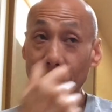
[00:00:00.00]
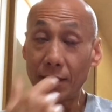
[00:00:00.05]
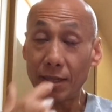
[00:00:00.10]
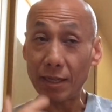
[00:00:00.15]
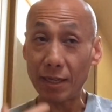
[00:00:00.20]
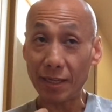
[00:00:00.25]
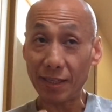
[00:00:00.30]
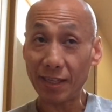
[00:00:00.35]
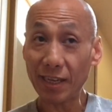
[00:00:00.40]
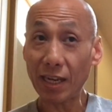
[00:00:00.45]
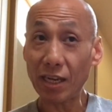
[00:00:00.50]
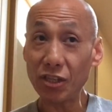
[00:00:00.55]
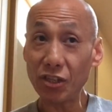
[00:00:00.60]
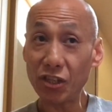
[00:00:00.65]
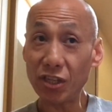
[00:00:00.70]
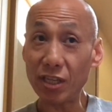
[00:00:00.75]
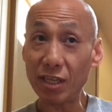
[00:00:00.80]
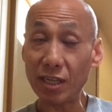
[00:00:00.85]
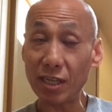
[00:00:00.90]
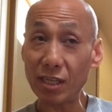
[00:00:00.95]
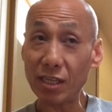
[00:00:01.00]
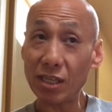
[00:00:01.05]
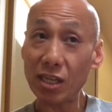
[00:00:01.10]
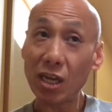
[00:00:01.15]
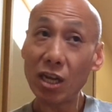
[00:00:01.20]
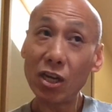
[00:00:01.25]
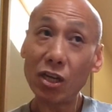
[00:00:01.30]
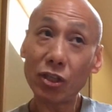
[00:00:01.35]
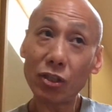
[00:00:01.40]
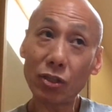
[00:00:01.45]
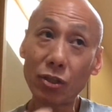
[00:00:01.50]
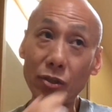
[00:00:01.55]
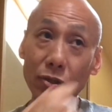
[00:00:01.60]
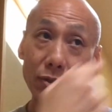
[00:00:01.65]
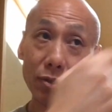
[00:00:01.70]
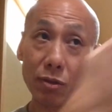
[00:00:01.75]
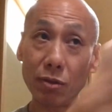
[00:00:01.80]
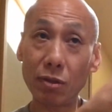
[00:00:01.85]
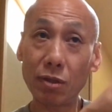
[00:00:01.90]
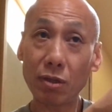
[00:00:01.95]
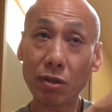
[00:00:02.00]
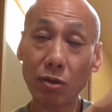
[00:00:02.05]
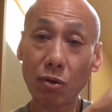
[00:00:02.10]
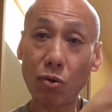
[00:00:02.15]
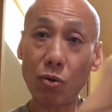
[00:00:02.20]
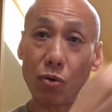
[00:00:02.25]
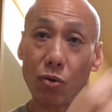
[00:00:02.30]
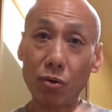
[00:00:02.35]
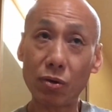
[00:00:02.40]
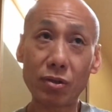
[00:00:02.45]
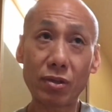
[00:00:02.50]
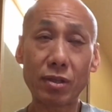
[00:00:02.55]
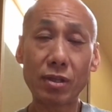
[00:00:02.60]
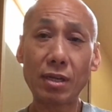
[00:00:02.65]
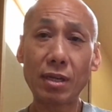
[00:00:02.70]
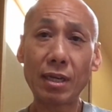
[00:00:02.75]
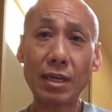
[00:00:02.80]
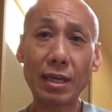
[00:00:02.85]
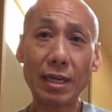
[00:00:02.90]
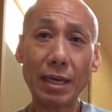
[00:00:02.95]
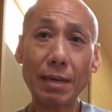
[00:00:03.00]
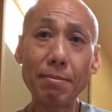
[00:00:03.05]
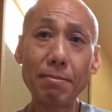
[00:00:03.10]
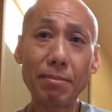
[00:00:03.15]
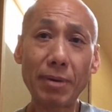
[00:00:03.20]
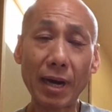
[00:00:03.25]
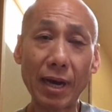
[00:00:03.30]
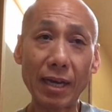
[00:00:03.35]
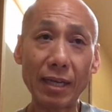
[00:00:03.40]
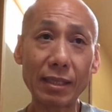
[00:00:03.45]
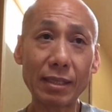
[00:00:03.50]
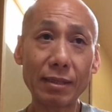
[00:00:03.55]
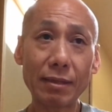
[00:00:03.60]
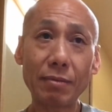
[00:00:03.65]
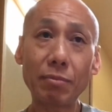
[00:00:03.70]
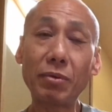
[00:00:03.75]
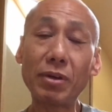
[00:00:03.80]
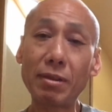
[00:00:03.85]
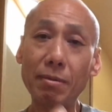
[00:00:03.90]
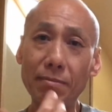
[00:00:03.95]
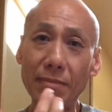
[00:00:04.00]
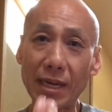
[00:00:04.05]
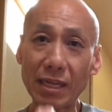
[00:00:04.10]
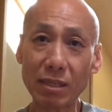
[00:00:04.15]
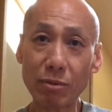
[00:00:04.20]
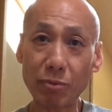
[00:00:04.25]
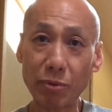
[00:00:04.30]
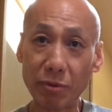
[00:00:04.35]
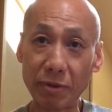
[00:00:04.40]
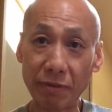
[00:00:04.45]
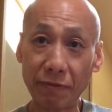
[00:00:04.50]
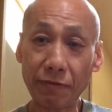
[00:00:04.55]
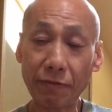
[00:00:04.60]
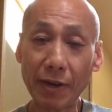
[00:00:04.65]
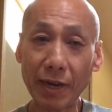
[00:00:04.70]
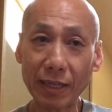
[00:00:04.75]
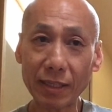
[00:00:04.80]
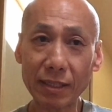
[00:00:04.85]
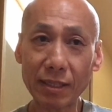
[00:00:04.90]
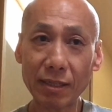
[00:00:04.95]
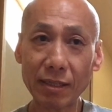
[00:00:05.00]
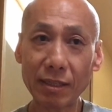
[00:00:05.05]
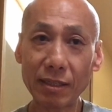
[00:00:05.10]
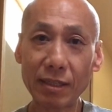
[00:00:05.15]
The intention is to cause impact with a maximum effect.